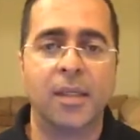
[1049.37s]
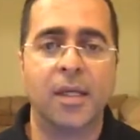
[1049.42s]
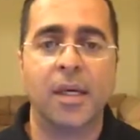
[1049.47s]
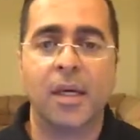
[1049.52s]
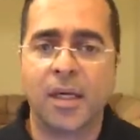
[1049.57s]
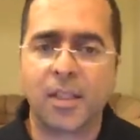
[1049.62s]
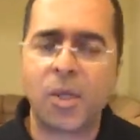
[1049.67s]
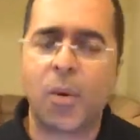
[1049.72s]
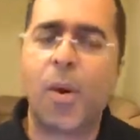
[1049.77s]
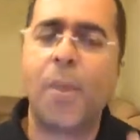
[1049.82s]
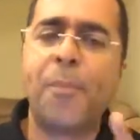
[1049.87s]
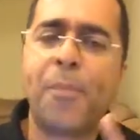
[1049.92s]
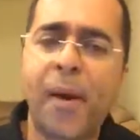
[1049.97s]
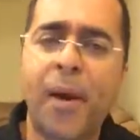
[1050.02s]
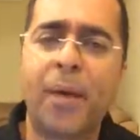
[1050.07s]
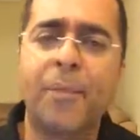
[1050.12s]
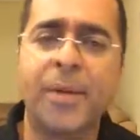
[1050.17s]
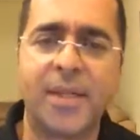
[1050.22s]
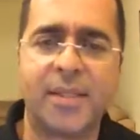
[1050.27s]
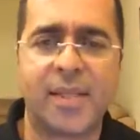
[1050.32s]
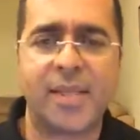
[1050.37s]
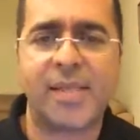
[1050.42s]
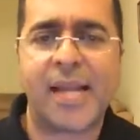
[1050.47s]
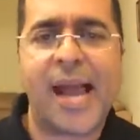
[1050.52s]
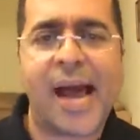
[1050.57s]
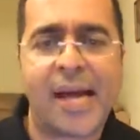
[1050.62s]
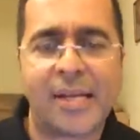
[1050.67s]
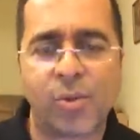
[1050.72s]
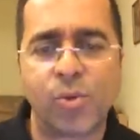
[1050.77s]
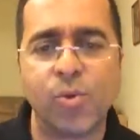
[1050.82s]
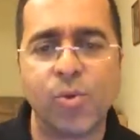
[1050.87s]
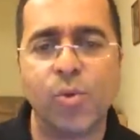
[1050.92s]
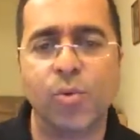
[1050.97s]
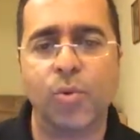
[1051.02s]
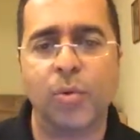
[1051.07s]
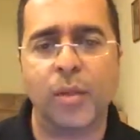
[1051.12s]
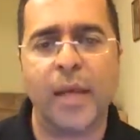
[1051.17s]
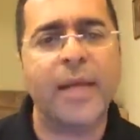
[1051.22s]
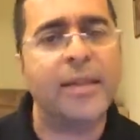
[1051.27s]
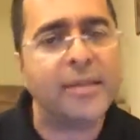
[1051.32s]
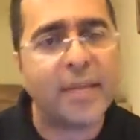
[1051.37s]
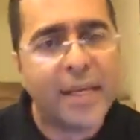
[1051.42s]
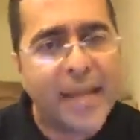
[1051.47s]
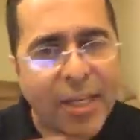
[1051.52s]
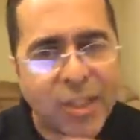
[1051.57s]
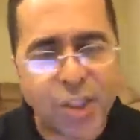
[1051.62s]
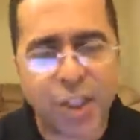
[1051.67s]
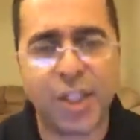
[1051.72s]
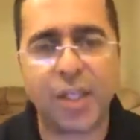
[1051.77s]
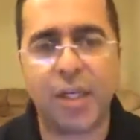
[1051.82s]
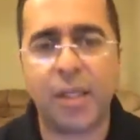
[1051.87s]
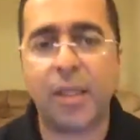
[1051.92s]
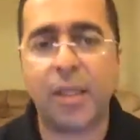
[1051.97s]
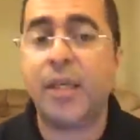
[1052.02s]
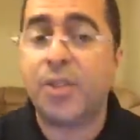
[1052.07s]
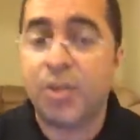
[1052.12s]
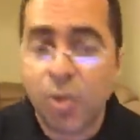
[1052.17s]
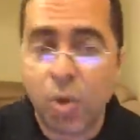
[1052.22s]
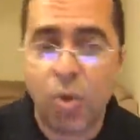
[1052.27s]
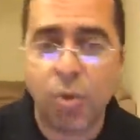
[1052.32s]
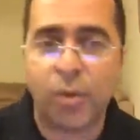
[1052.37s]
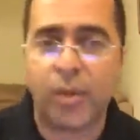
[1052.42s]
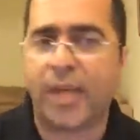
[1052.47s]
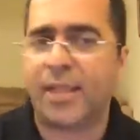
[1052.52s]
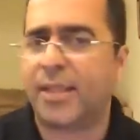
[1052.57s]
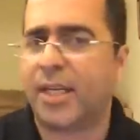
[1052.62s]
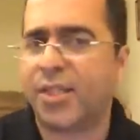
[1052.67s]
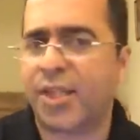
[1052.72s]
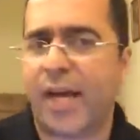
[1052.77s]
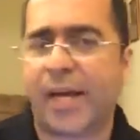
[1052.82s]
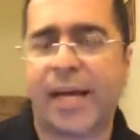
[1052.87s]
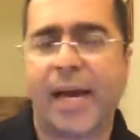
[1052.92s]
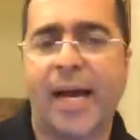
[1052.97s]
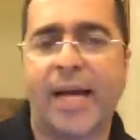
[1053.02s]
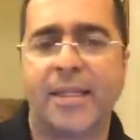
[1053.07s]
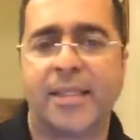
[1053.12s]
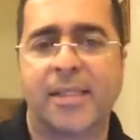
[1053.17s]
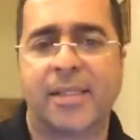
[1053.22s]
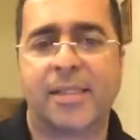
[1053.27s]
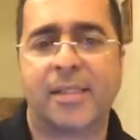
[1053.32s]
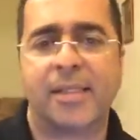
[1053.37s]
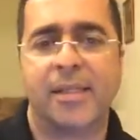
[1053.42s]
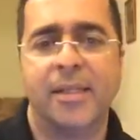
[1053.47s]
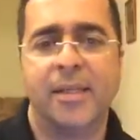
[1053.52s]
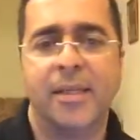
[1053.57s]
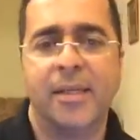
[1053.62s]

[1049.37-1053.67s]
Because our prime minister is an asshole. Internationally, he's known as a jackass.